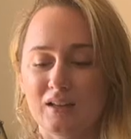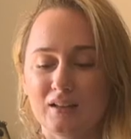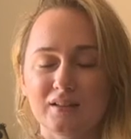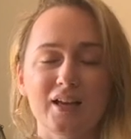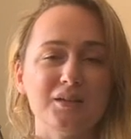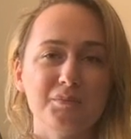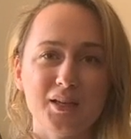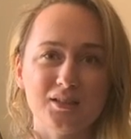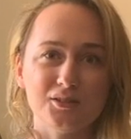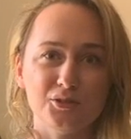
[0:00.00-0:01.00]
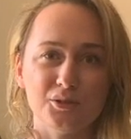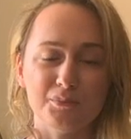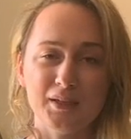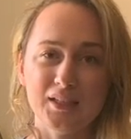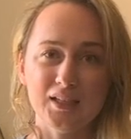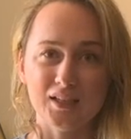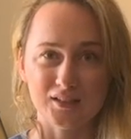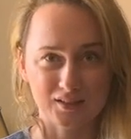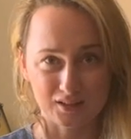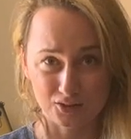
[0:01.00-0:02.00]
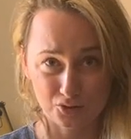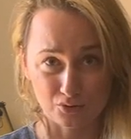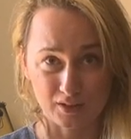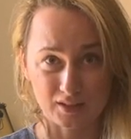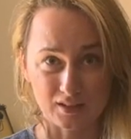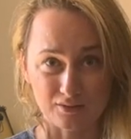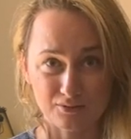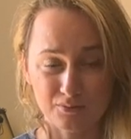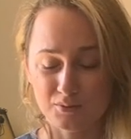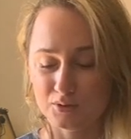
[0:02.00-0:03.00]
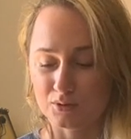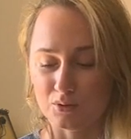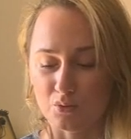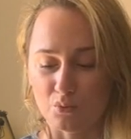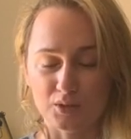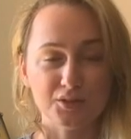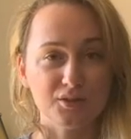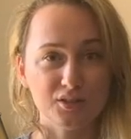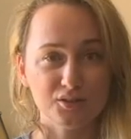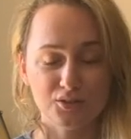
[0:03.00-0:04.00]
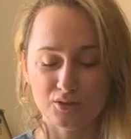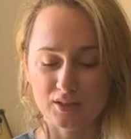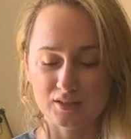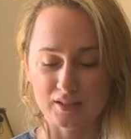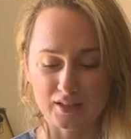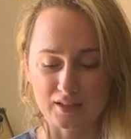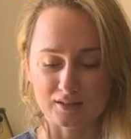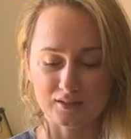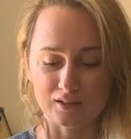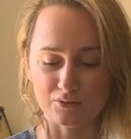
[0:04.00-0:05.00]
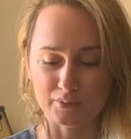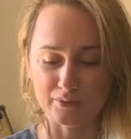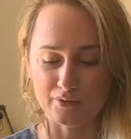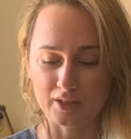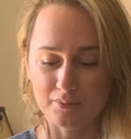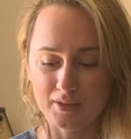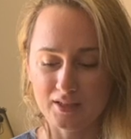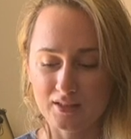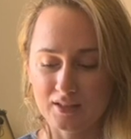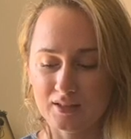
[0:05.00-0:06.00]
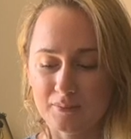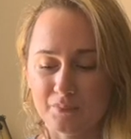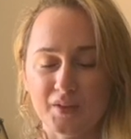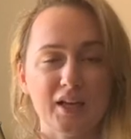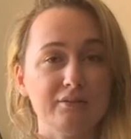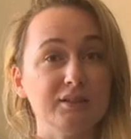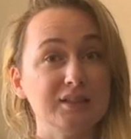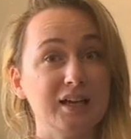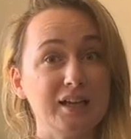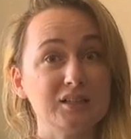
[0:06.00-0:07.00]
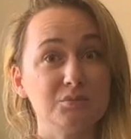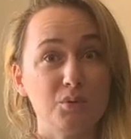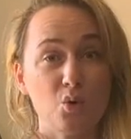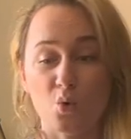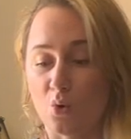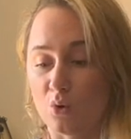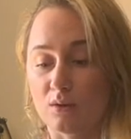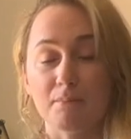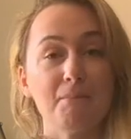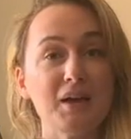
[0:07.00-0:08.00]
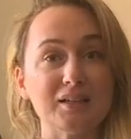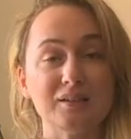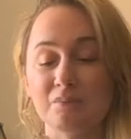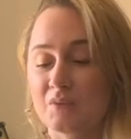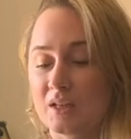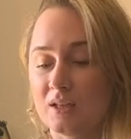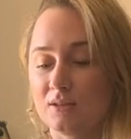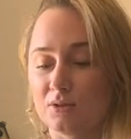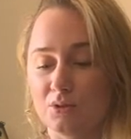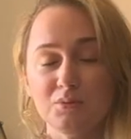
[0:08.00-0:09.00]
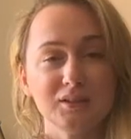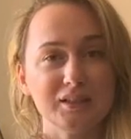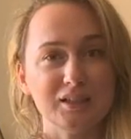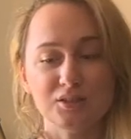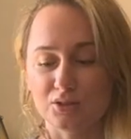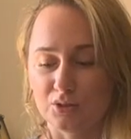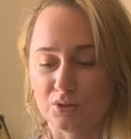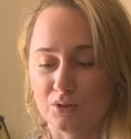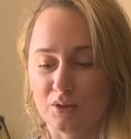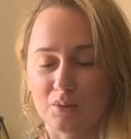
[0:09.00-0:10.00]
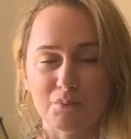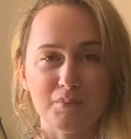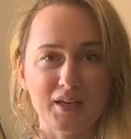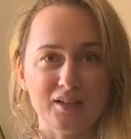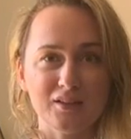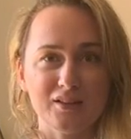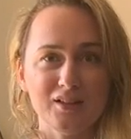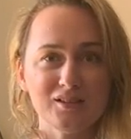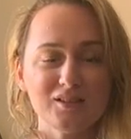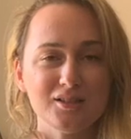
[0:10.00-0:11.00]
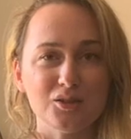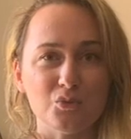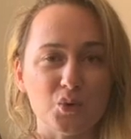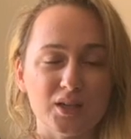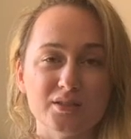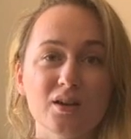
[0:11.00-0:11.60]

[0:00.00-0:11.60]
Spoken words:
That means your pinky is not strong enough. So what you need to do is, again, start from the very beginning, have a nice bow hold. But you will need to make this little one